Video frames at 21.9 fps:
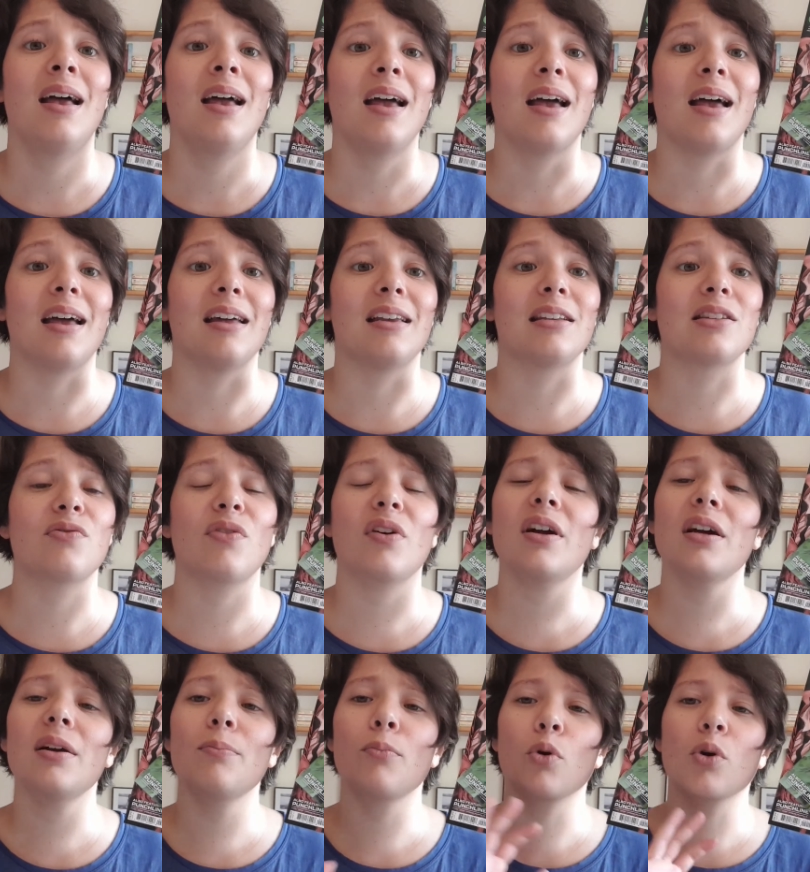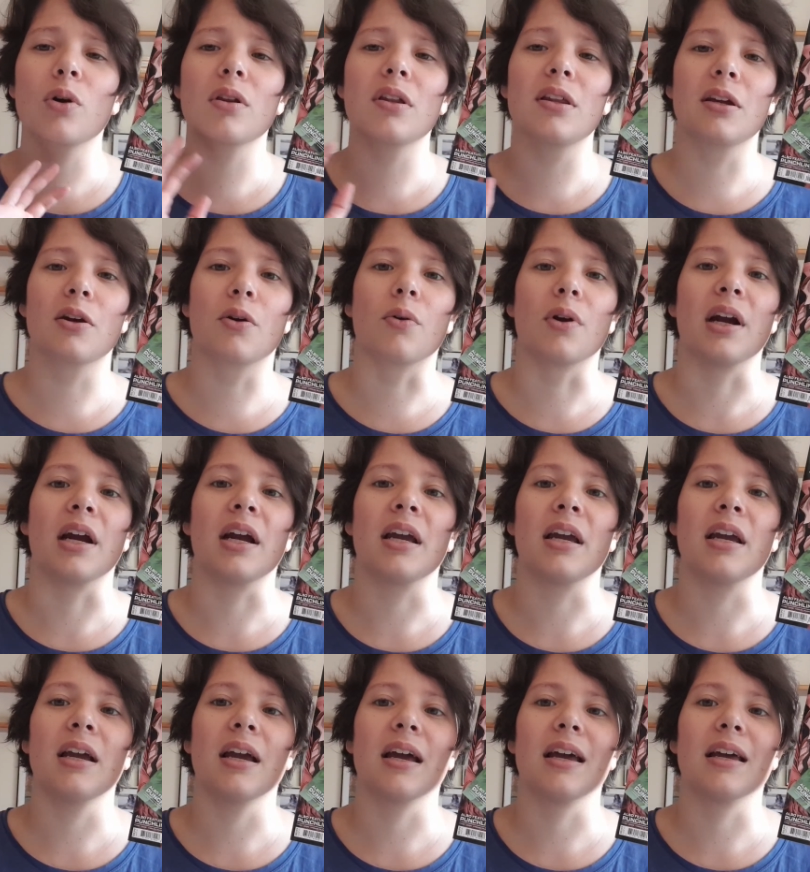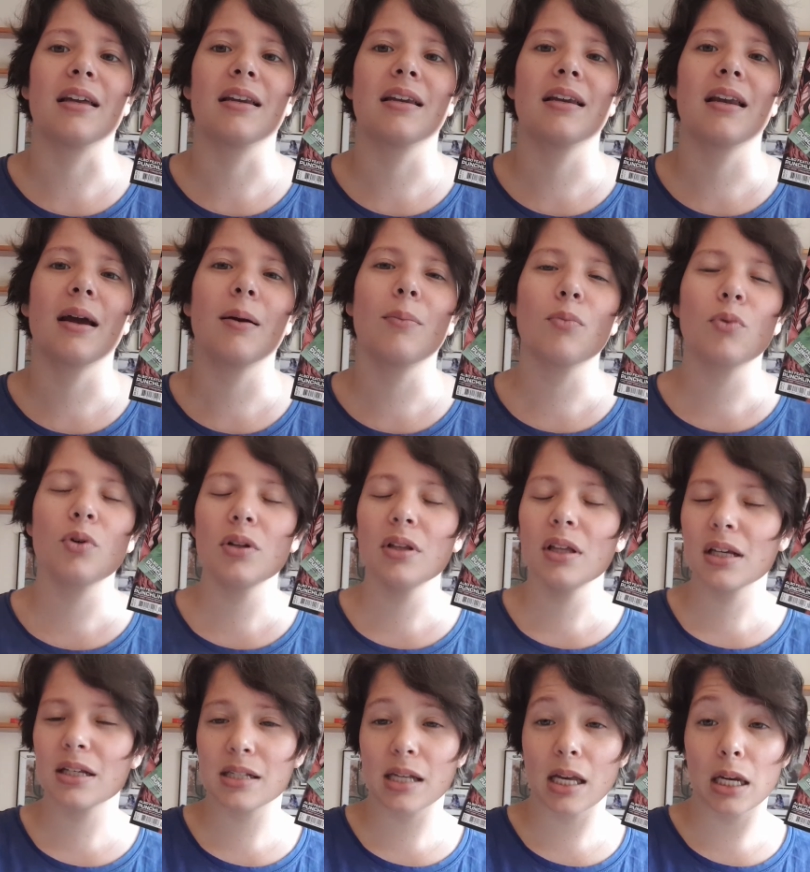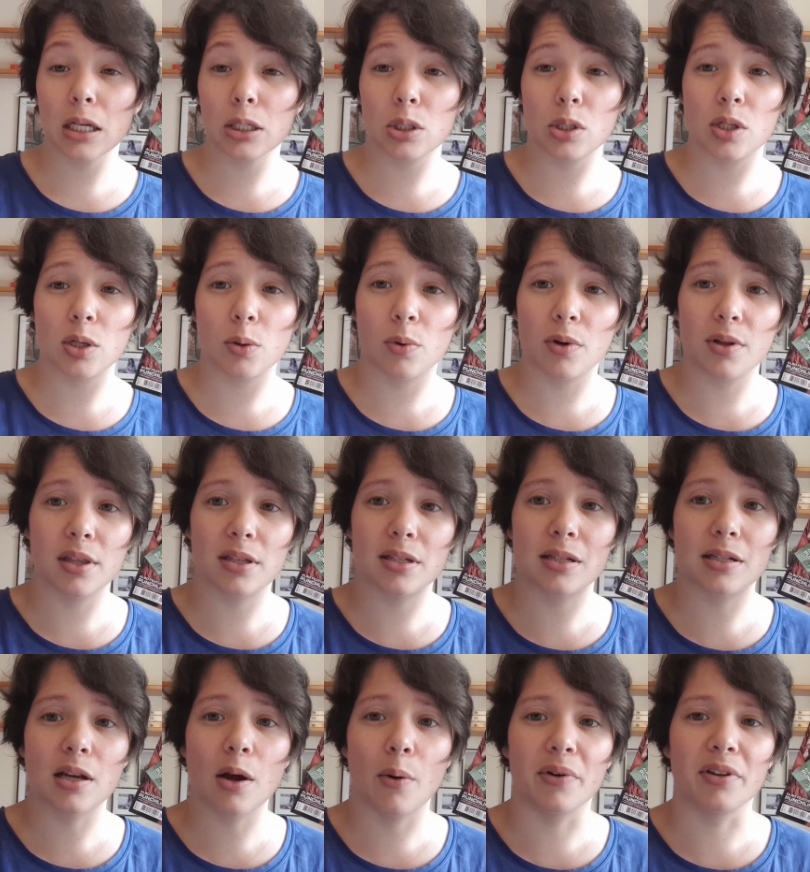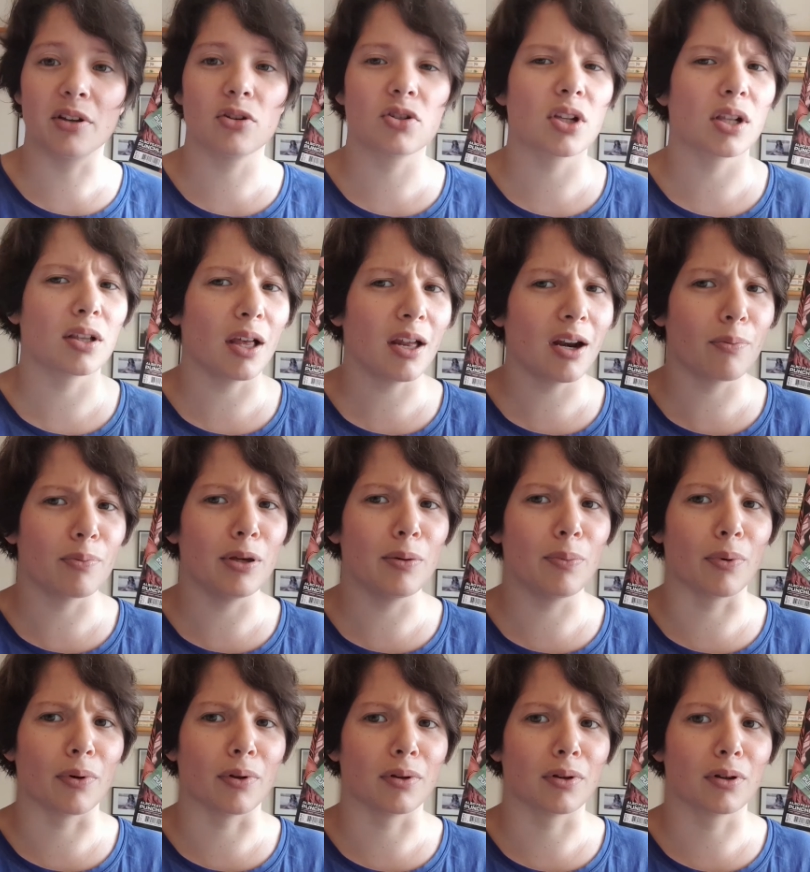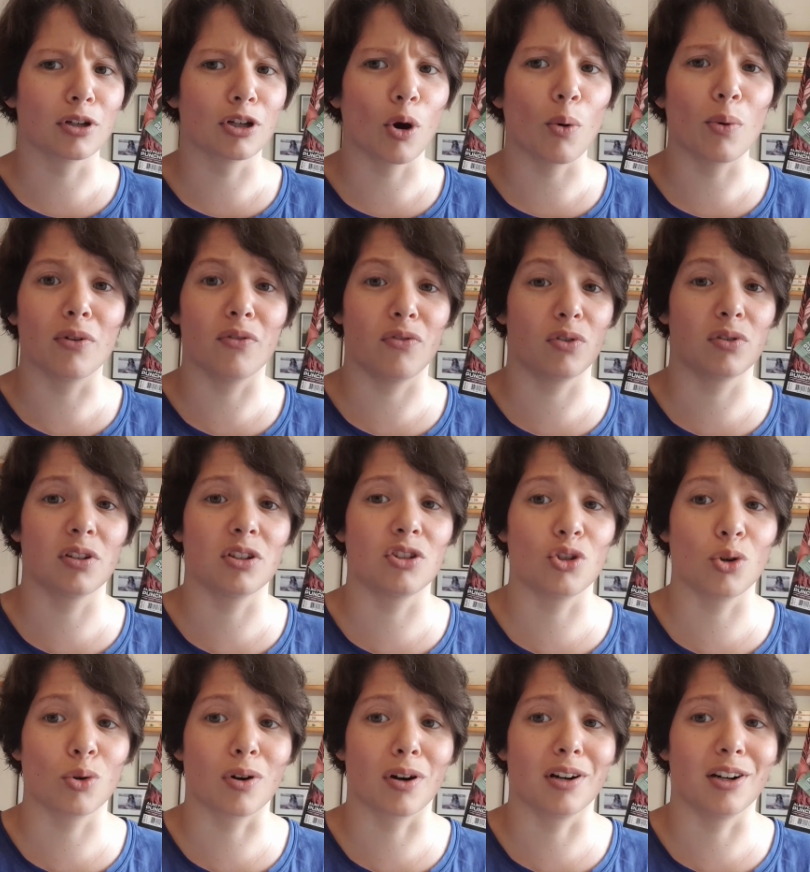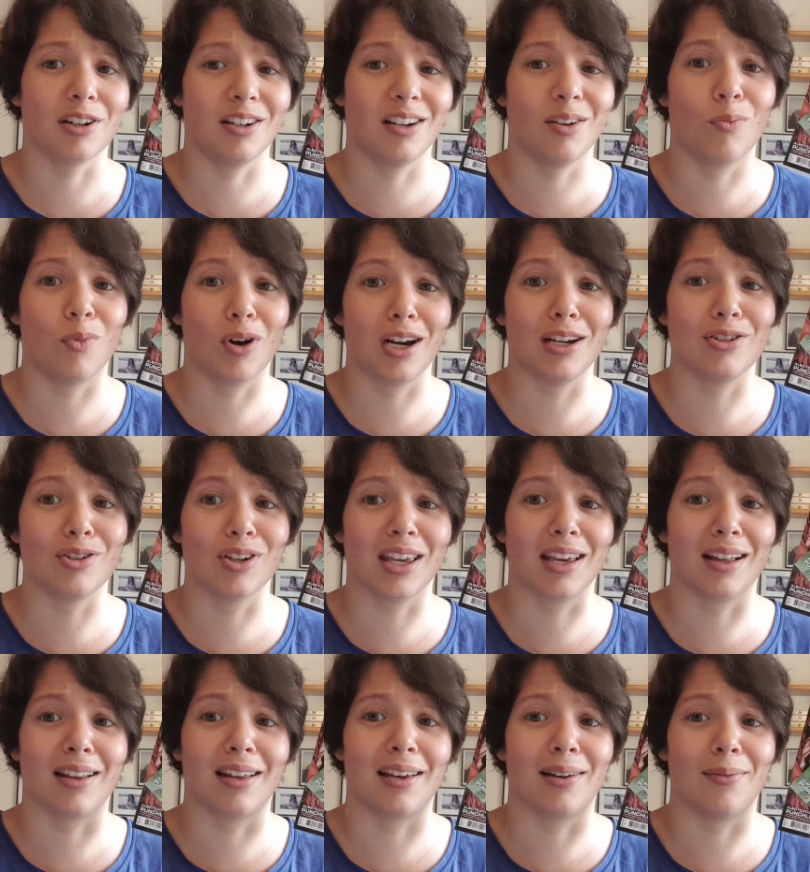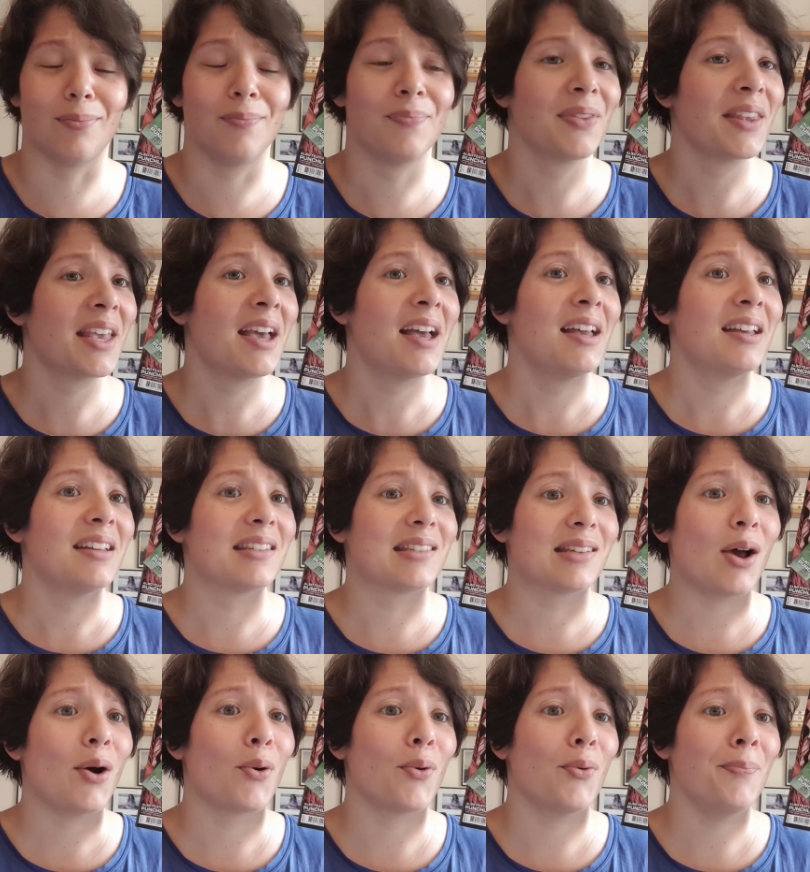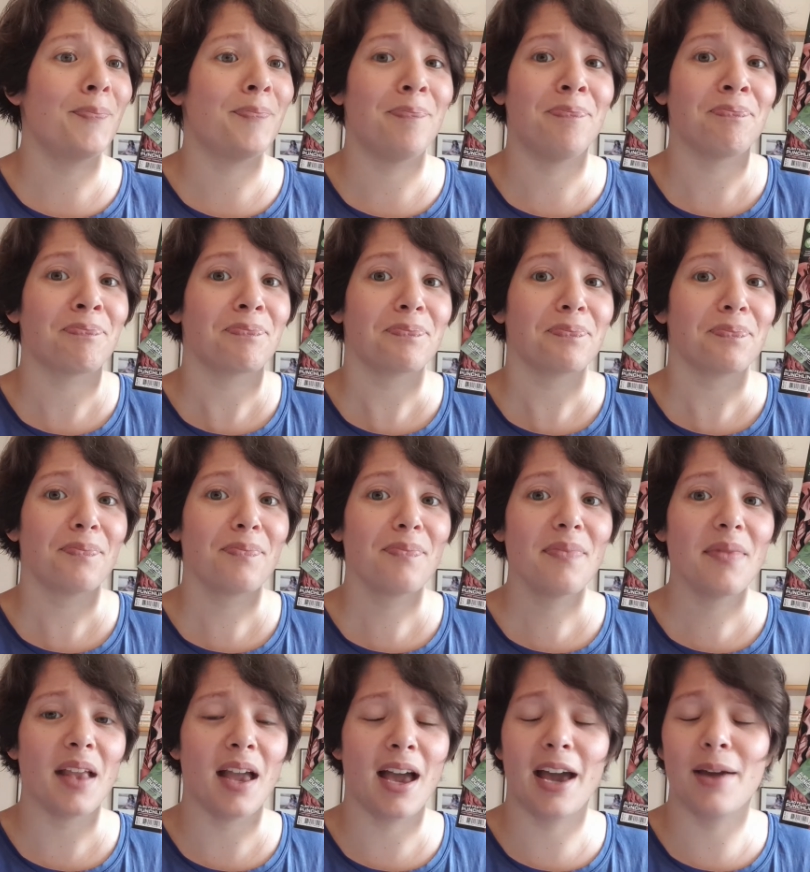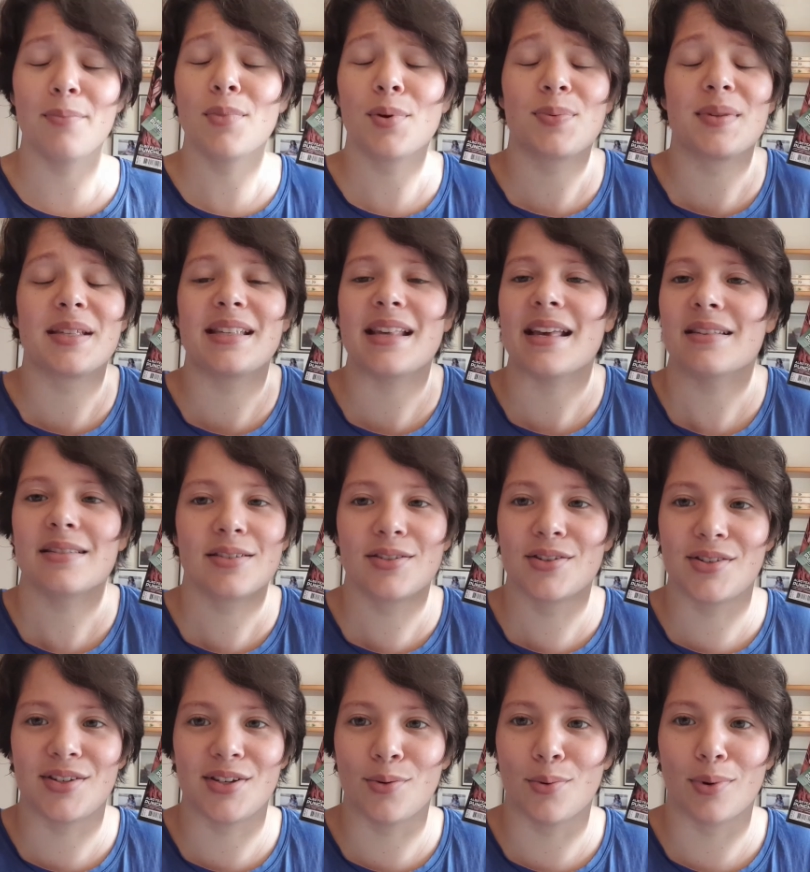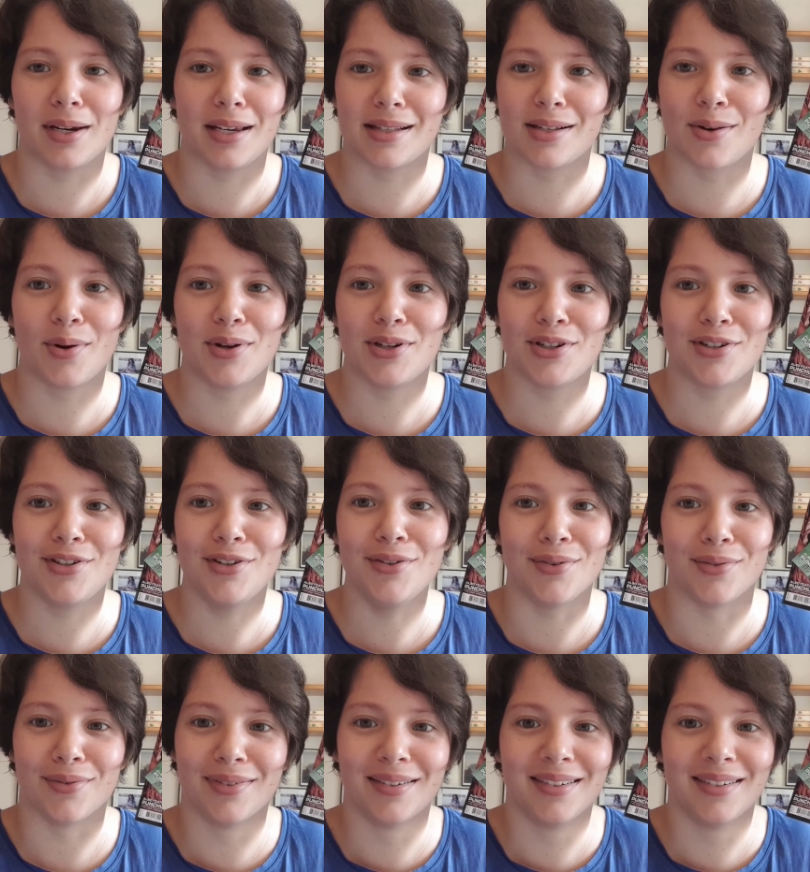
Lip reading: And it's very morally gray, and I'm really excited to see where this is going. There's a lot of people going for the Joker and wanting to kill him. So I'm obsessed to see what he's going to do.